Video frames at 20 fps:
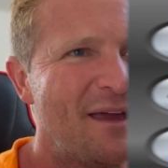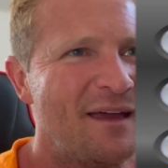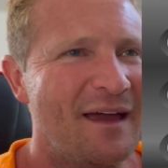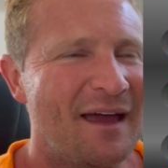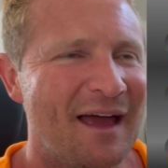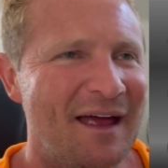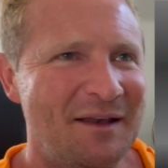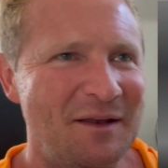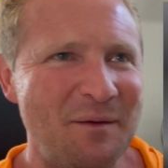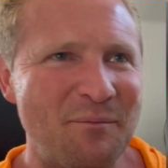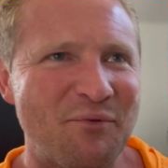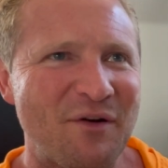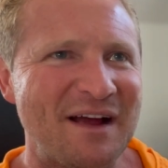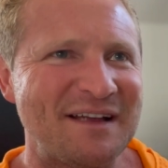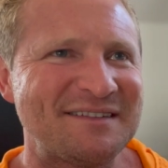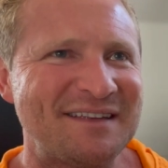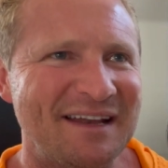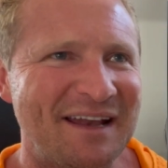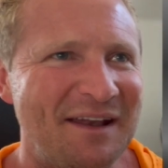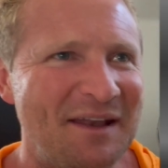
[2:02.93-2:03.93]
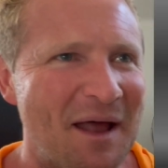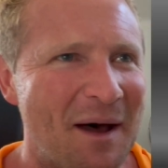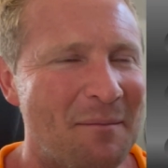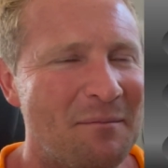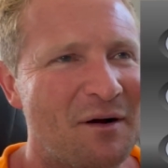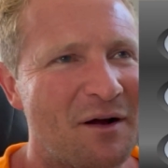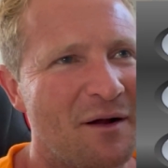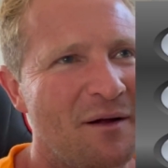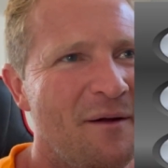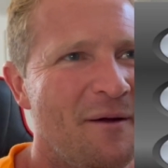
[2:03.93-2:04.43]
and you'd press in a
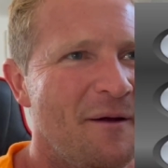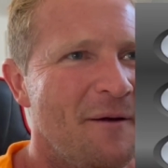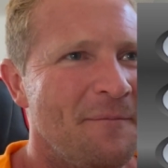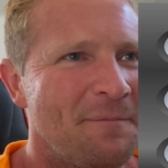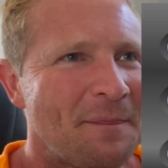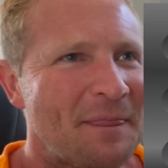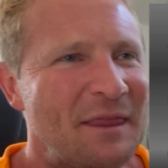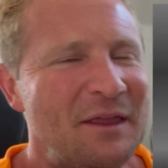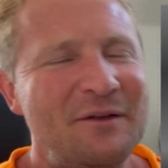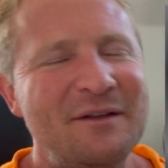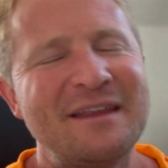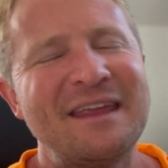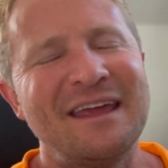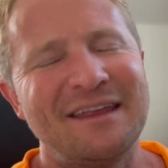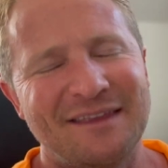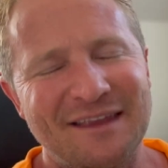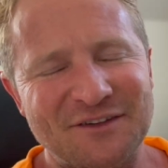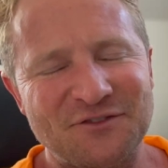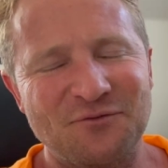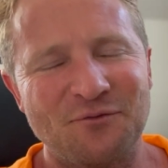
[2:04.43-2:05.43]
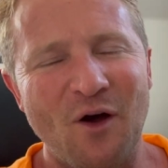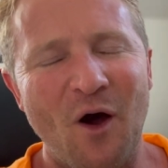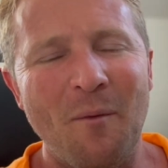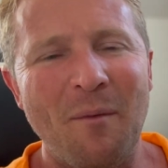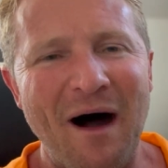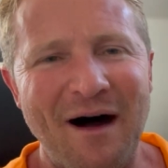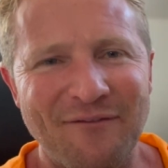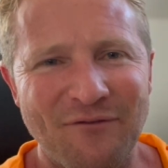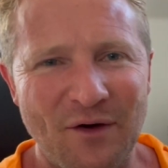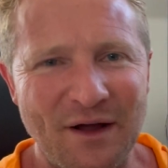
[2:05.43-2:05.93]
number, you'd get this
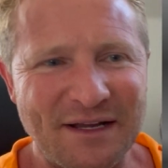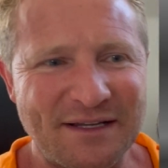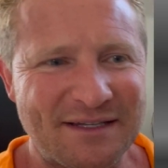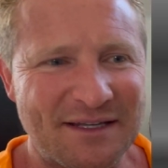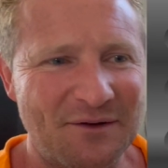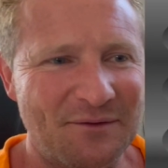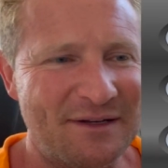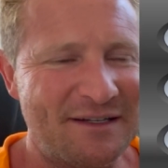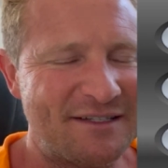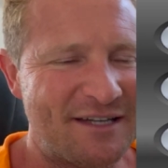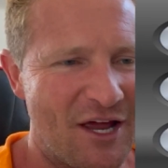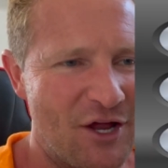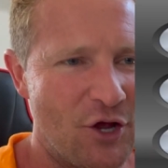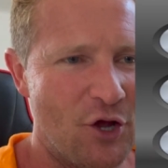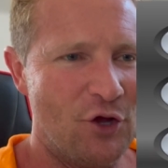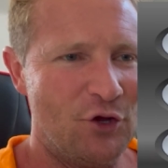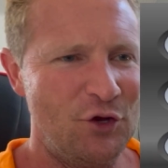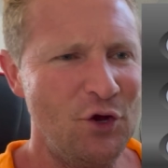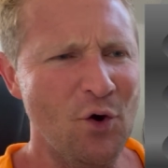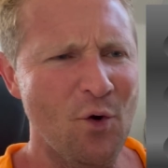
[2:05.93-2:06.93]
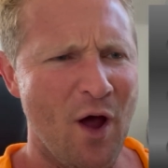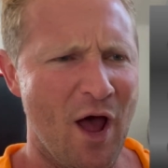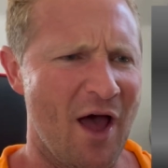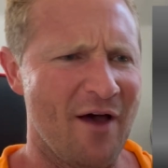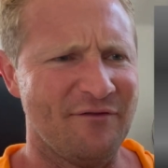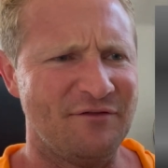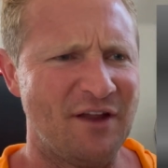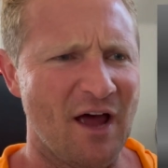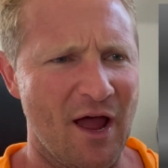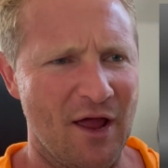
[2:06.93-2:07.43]
robot voice that would say, "You
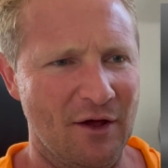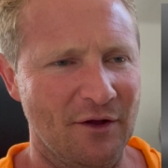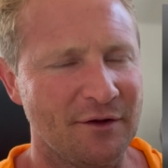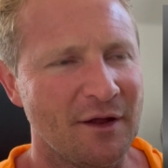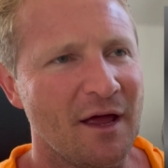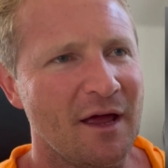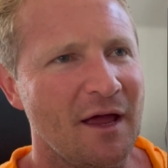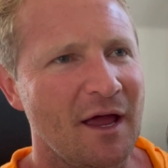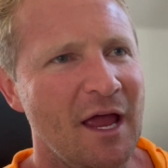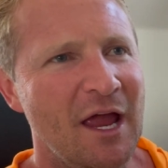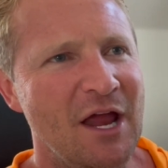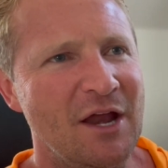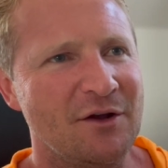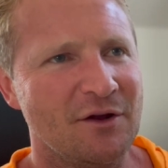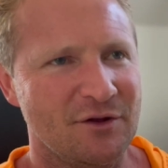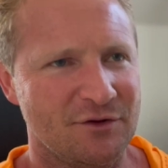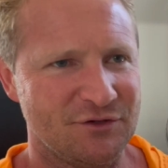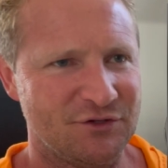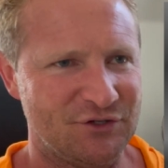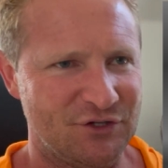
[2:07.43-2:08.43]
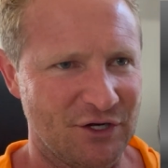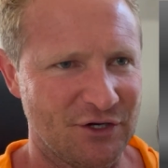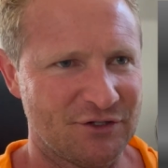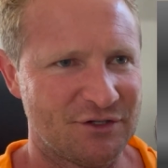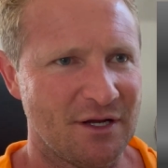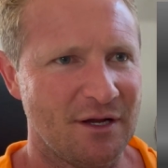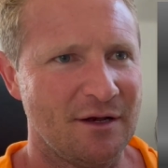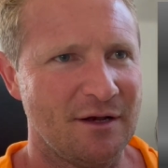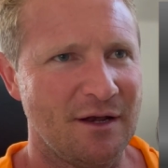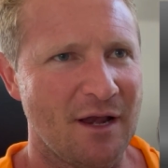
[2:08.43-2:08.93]
have dialed
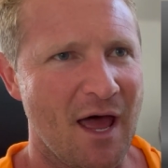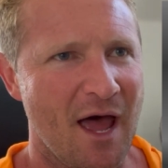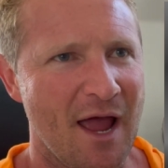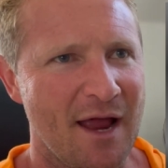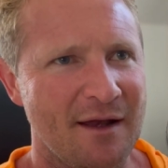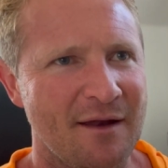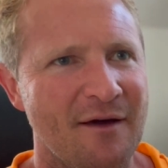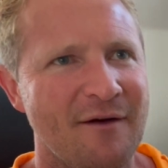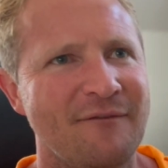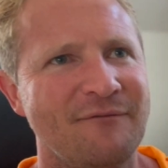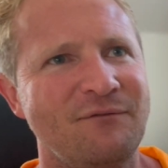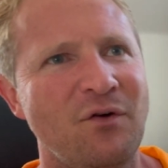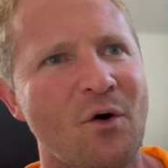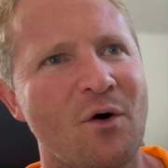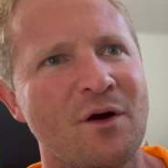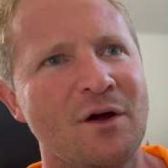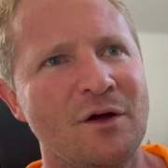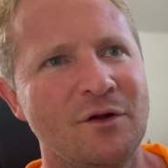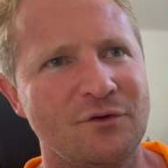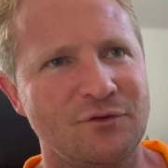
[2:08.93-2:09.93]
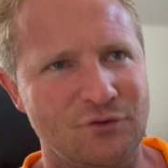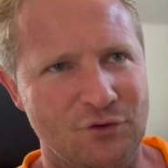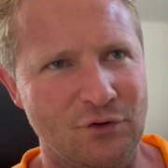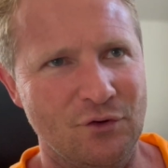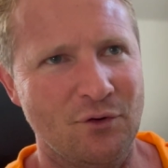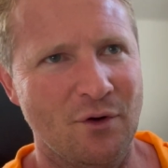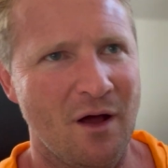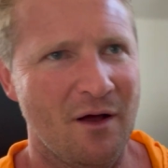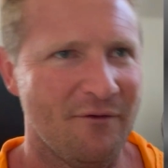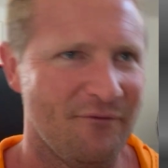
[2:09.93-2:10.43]

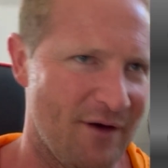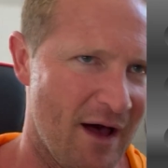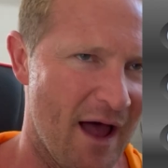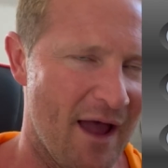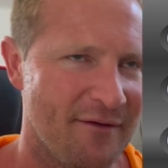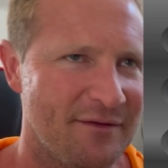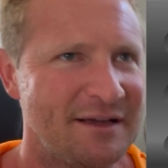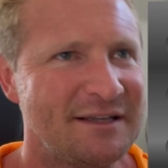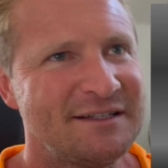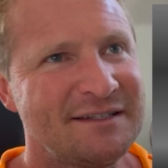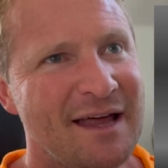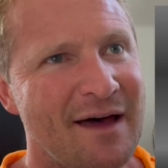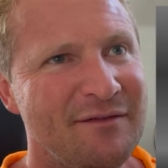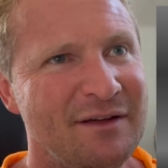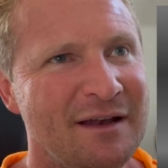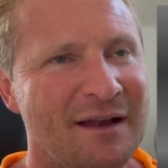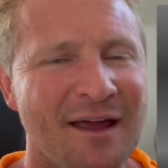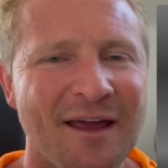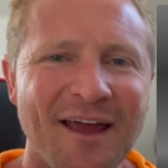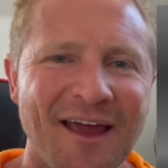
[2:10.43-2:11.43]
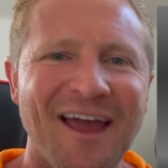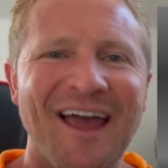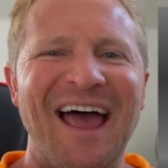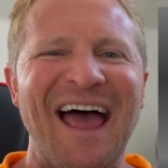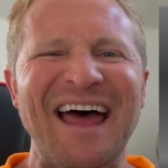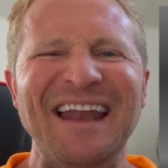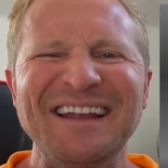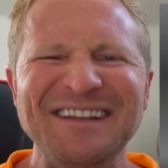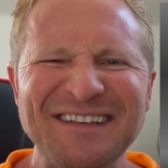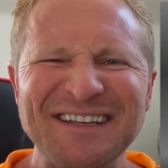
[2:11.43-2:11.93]
8694257,"
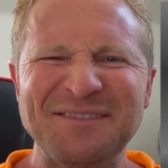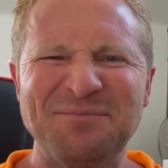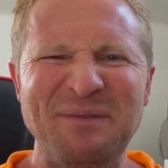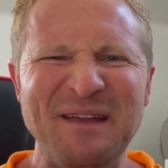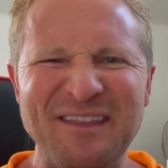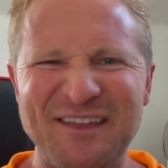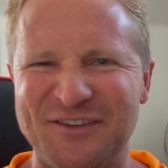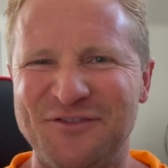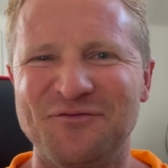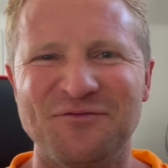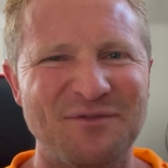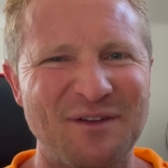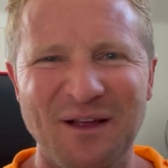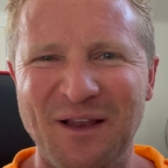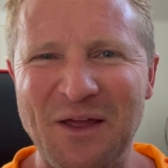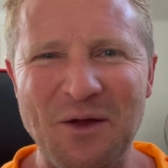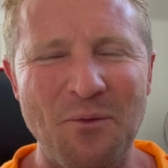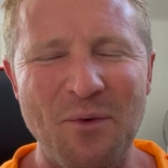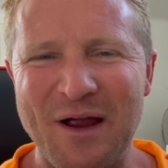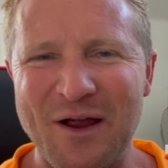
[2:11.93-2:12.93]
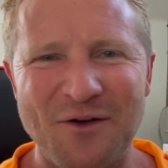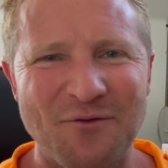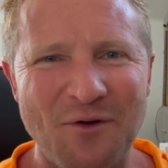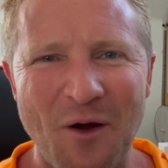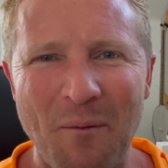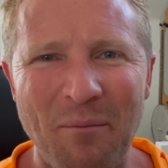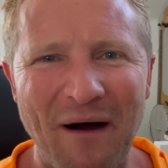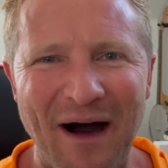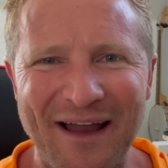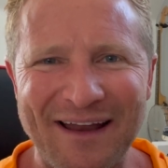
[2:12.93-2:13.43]
and it'd just be this really weird
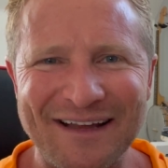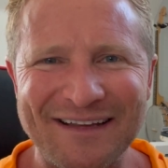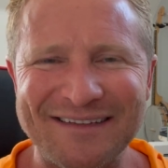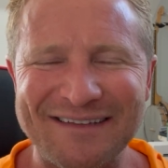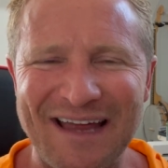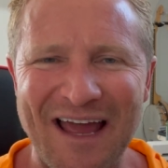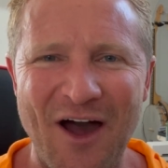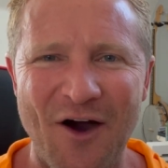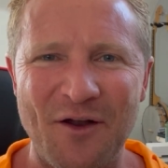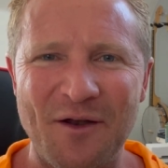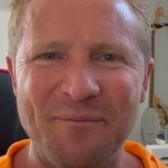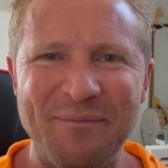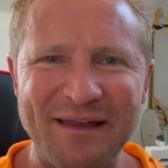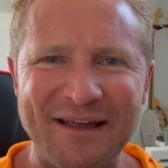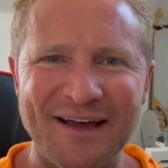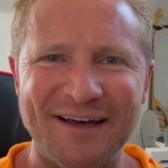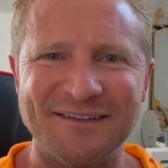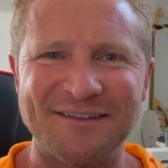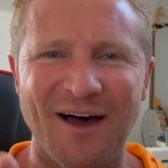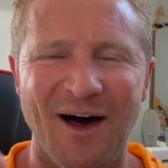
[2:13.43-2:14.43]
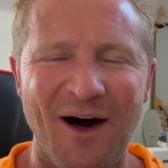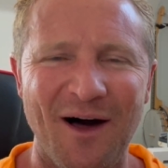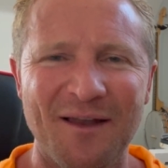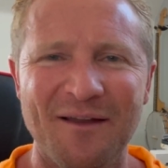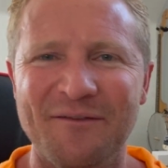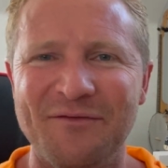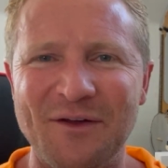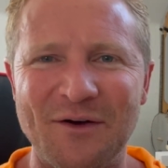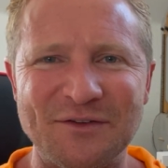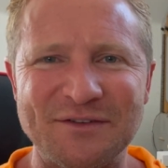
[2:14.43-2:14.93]
robotic sound because all
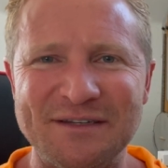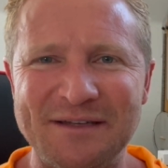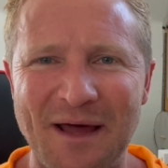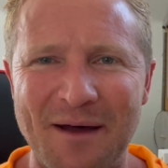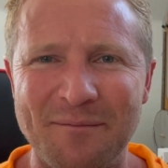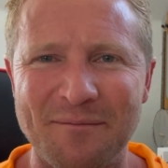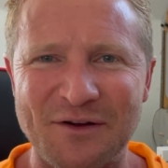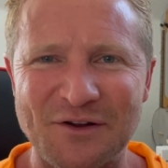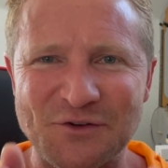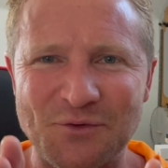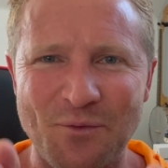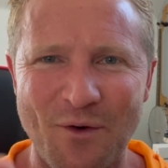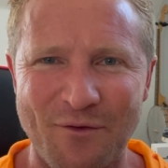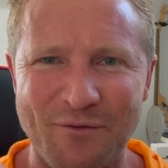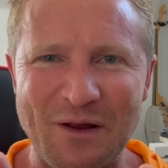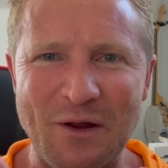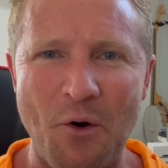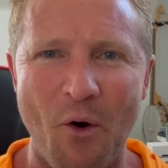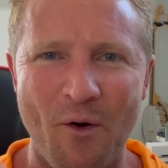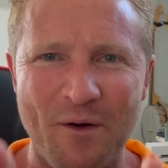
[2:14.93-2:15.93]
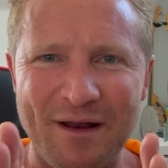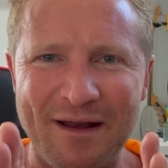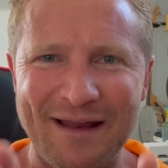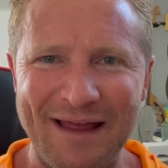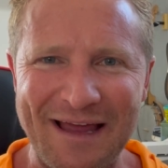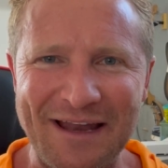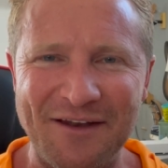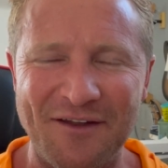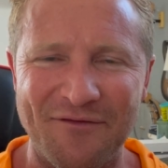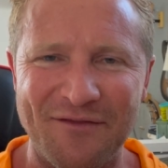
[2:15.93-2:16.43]
of those numbers were recorded
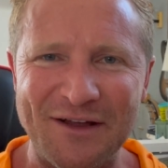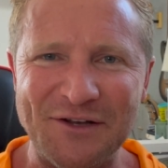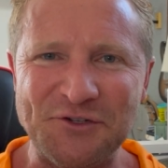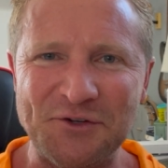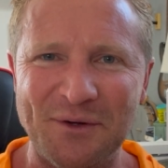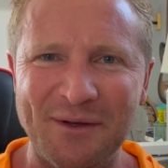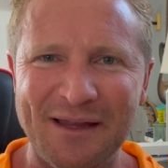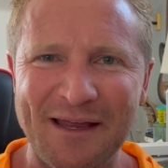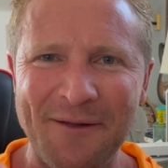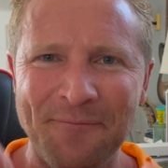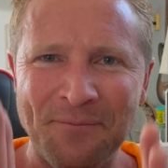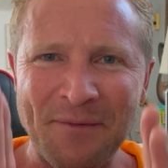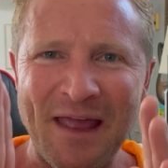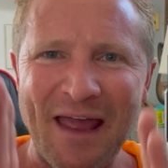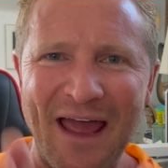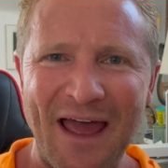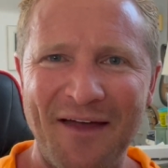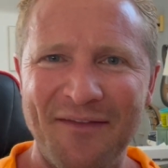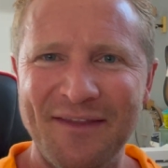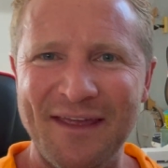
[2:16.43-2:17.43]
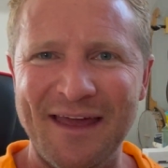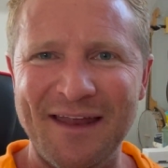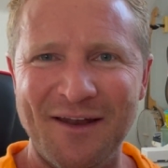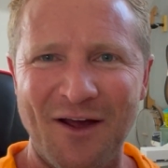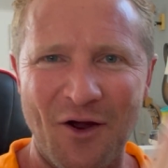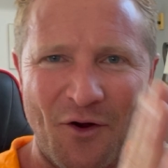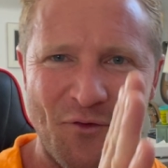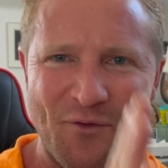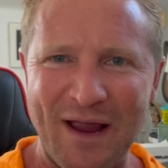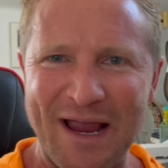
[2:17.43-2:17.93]
individually and then
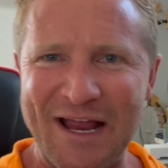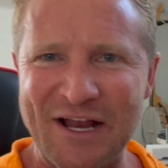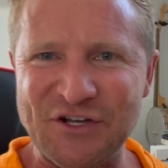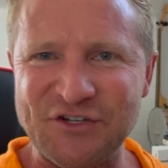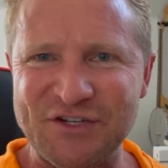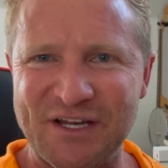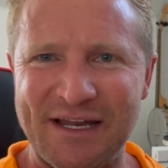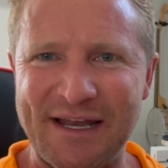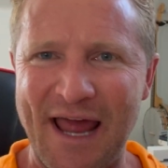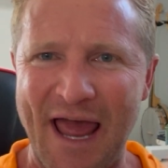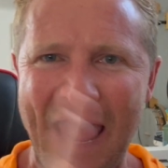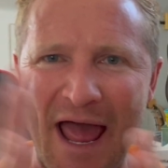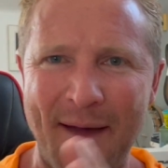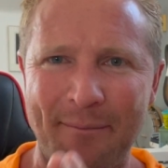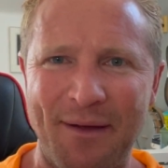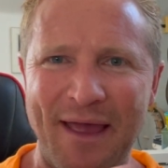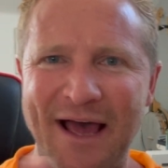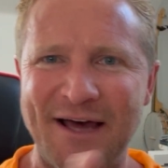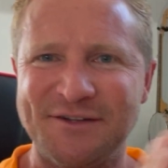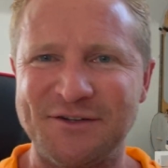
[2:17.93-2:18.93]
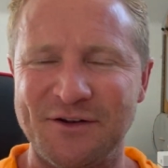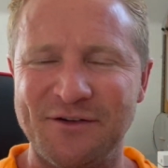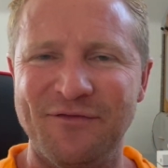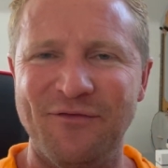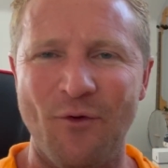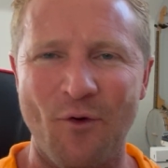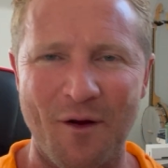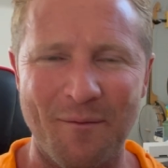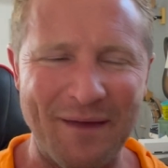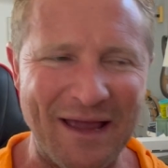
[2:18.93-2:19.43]
arranged in haphazard
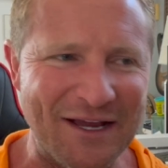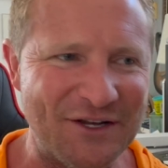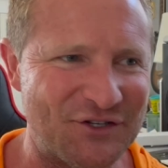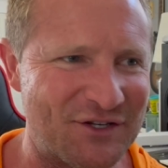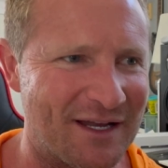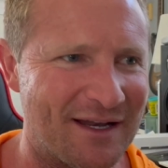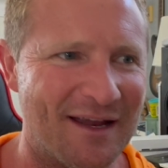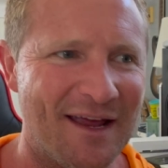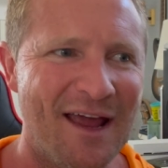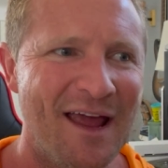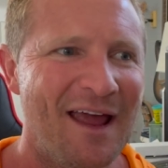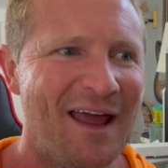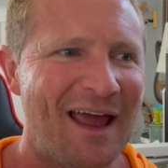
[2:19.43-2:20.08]
formation,